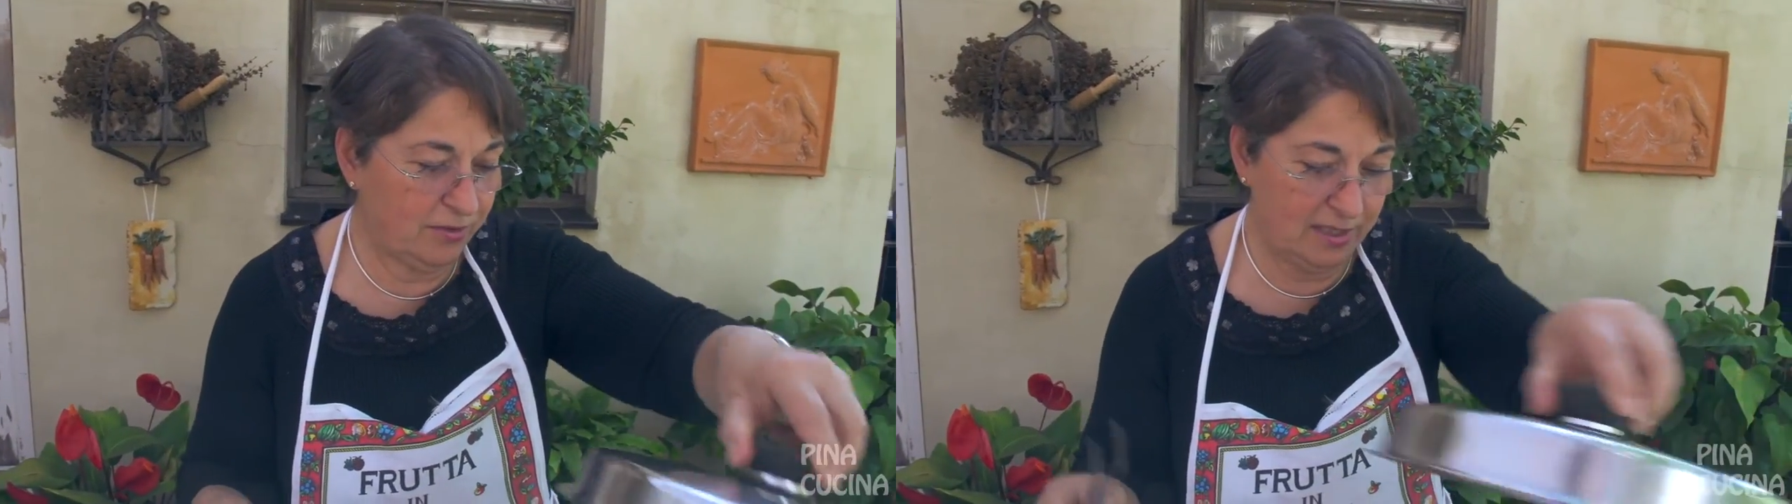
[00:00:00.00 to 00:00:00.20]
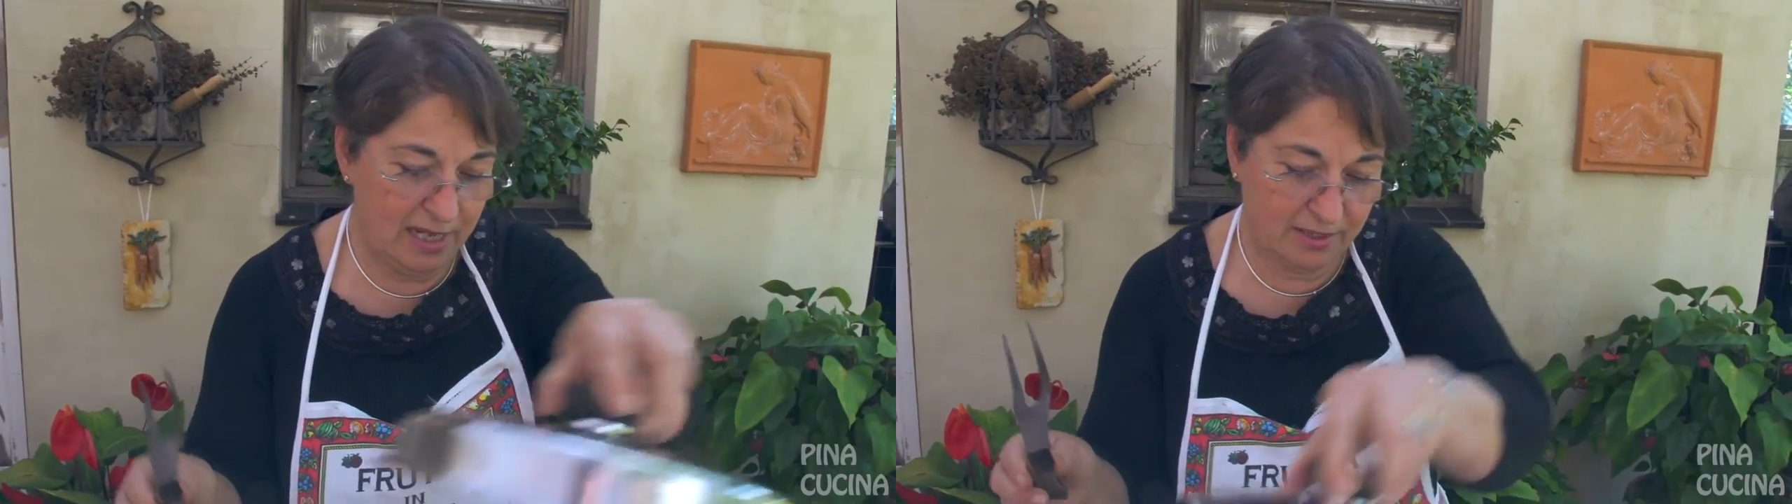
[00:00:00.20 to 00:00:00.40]

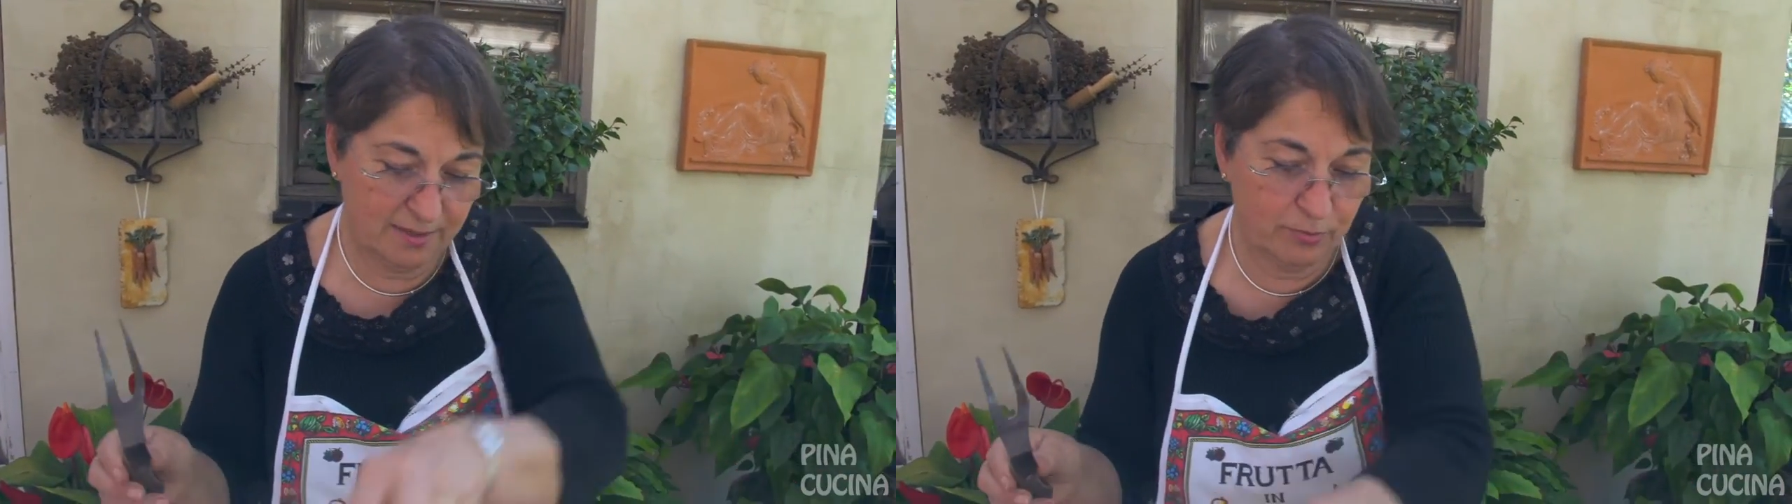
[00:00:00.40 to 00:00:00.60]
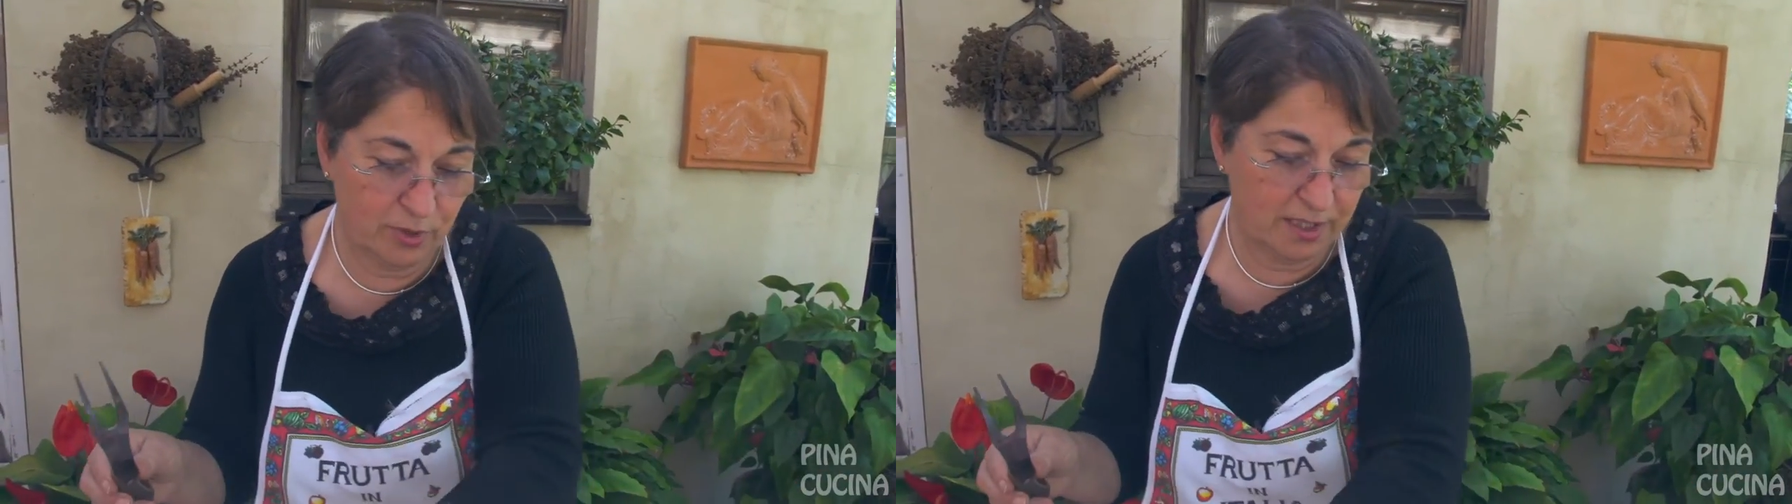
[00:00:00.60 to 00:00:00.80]
Now it's
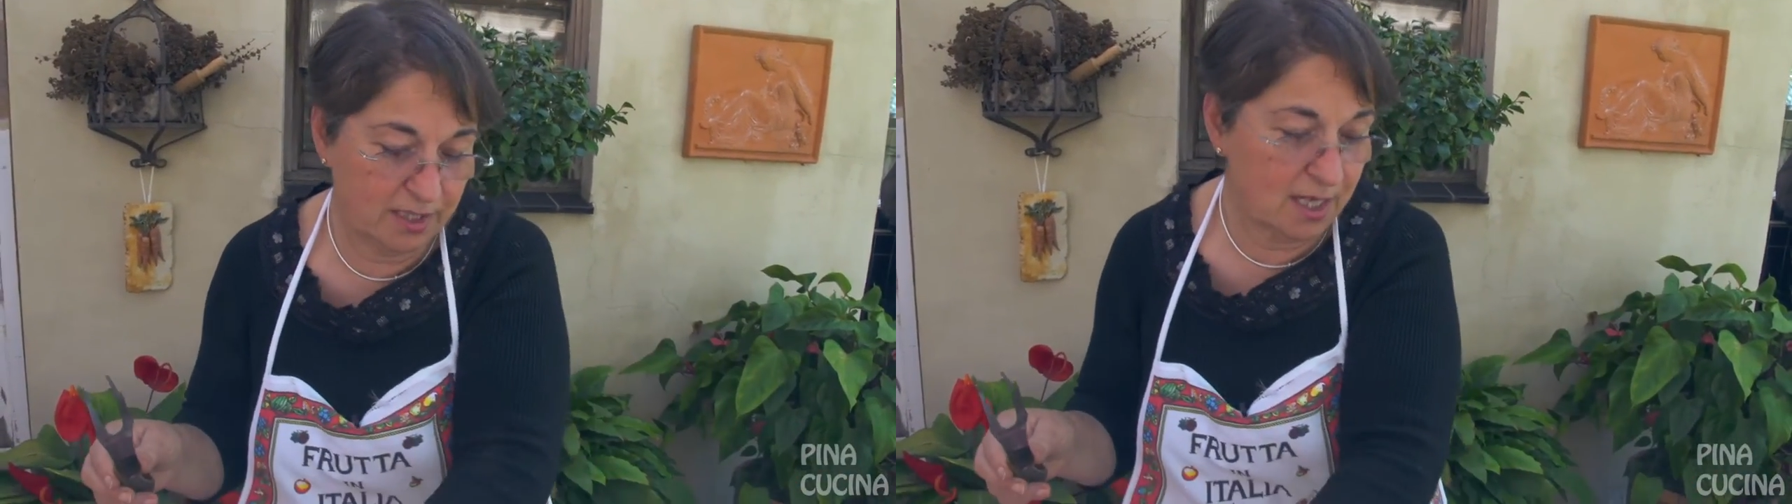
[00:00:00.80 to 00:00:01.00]
boiling